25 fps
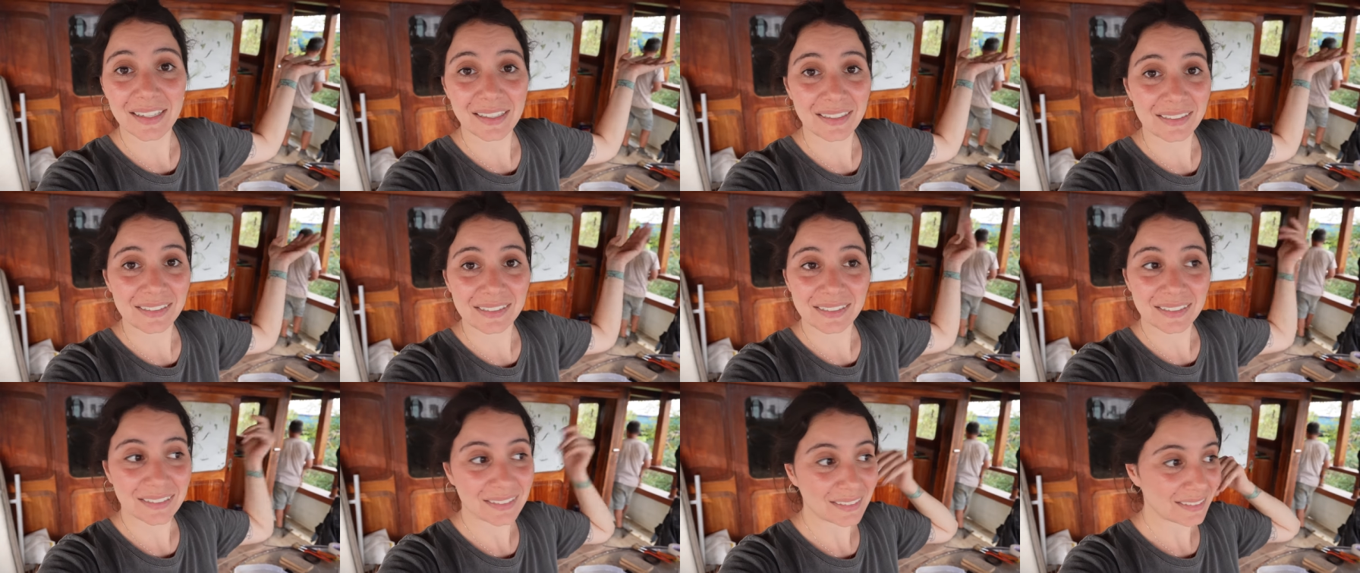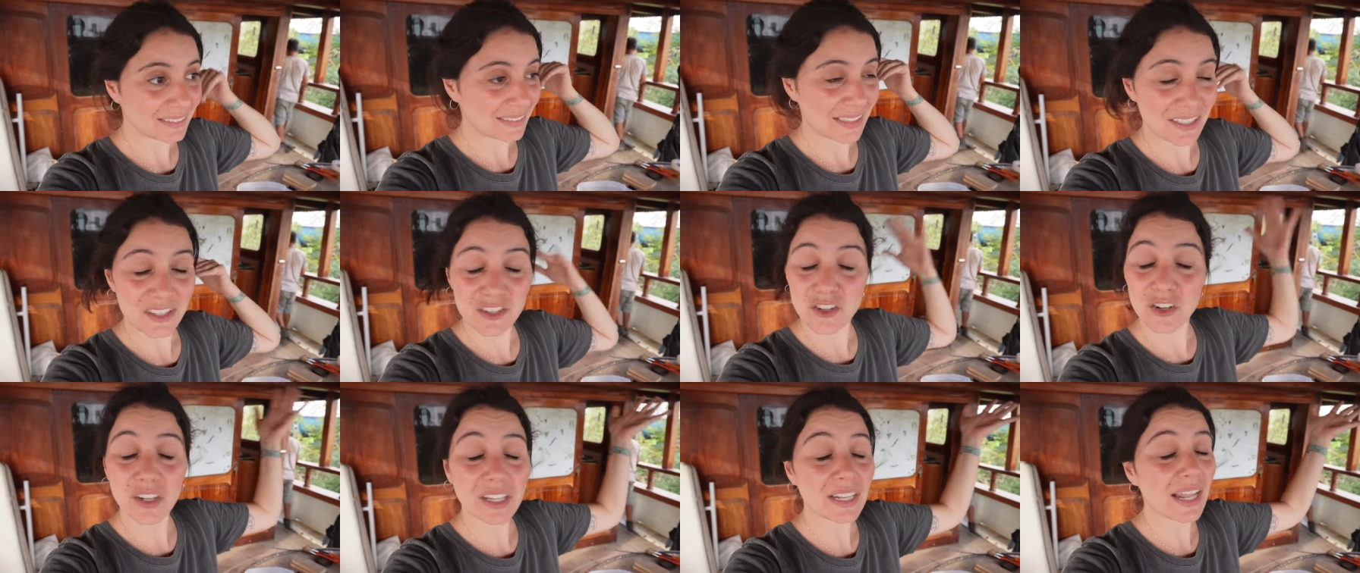and
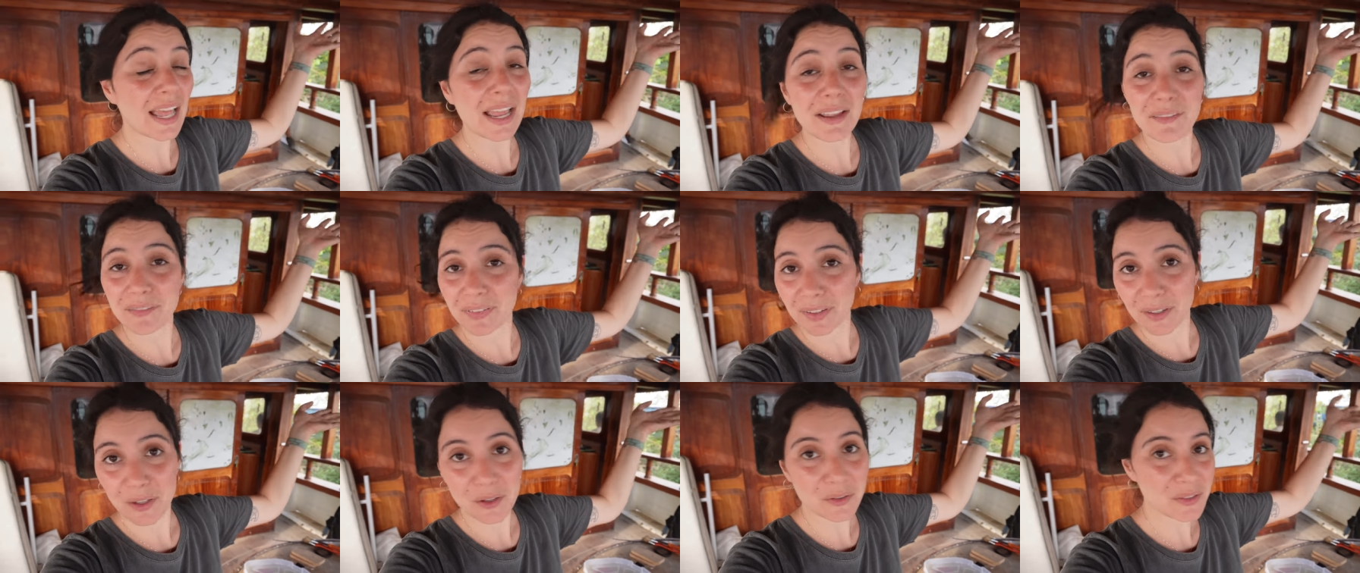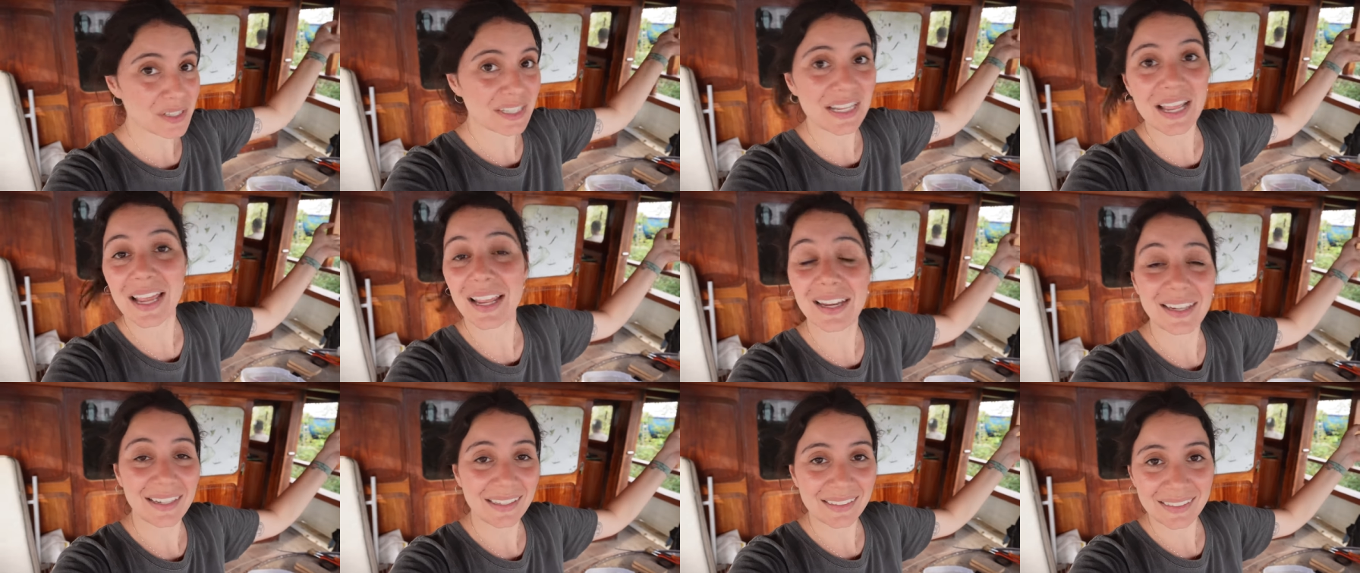enjoy life and go
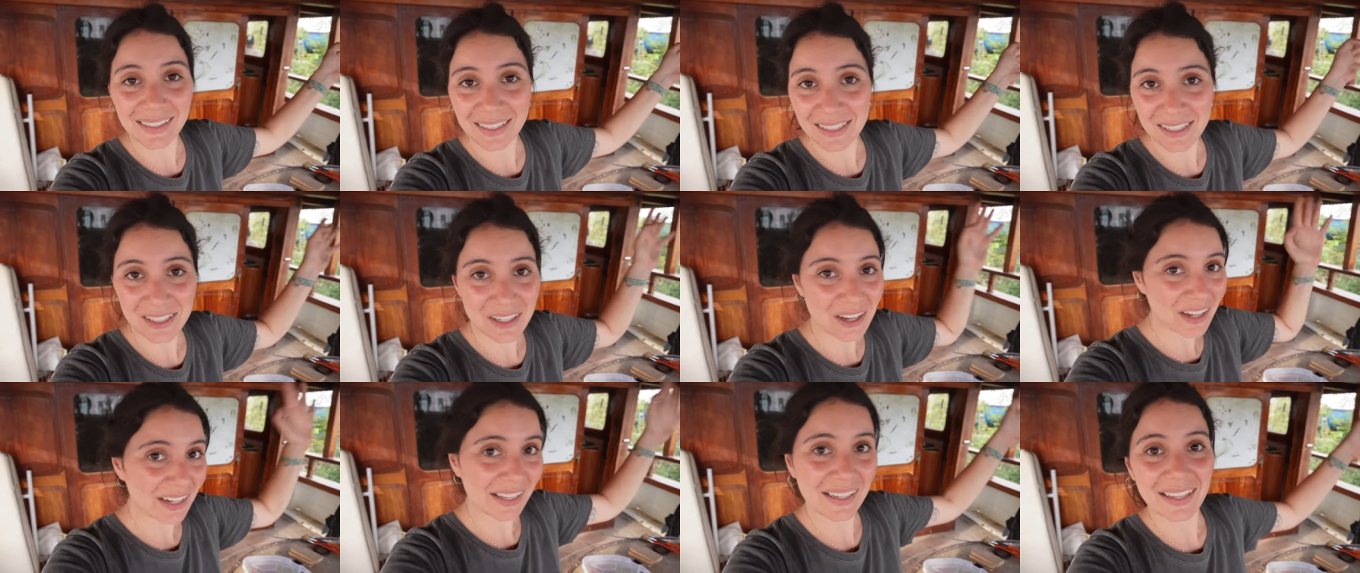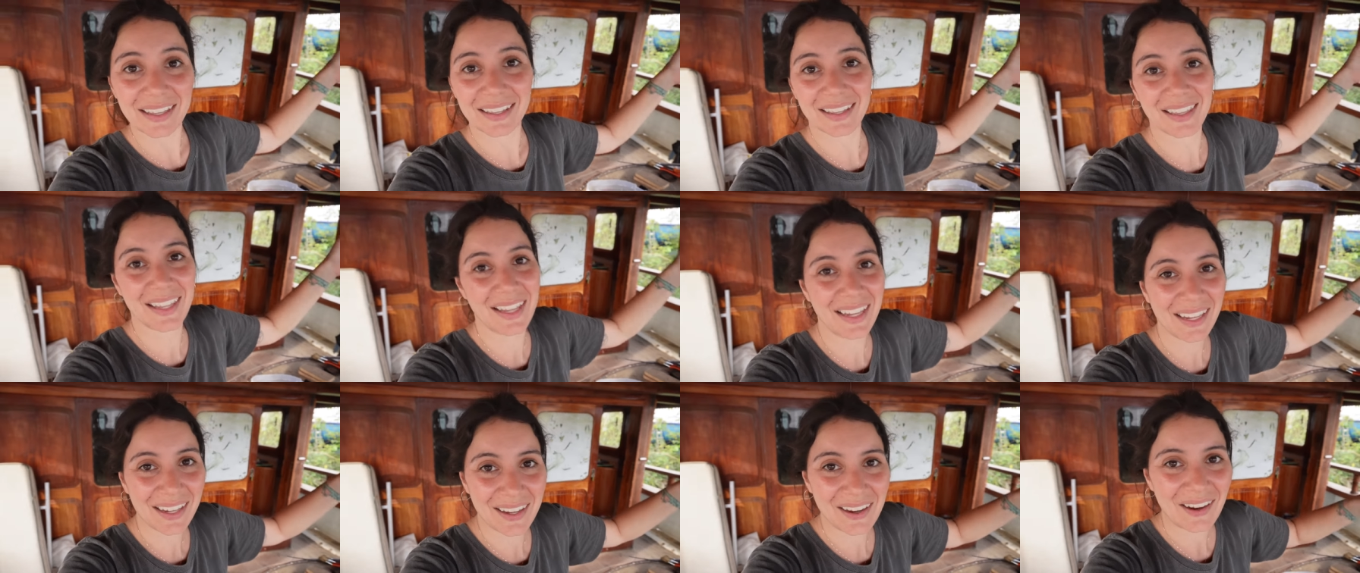sailing. That's all I can
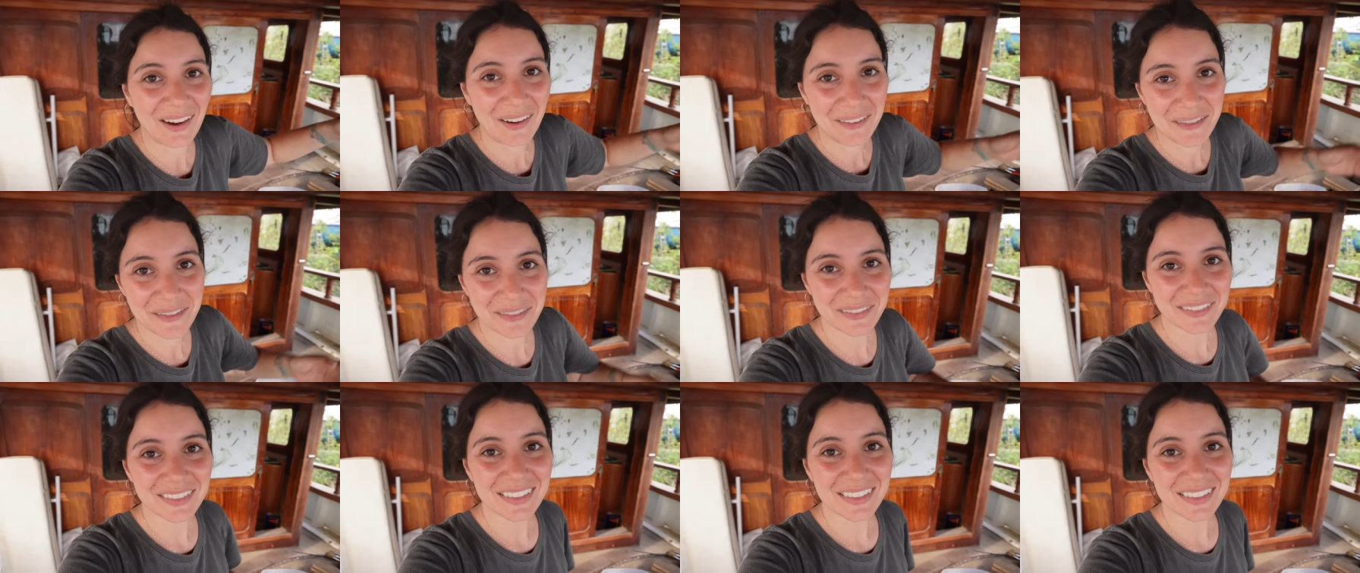think of.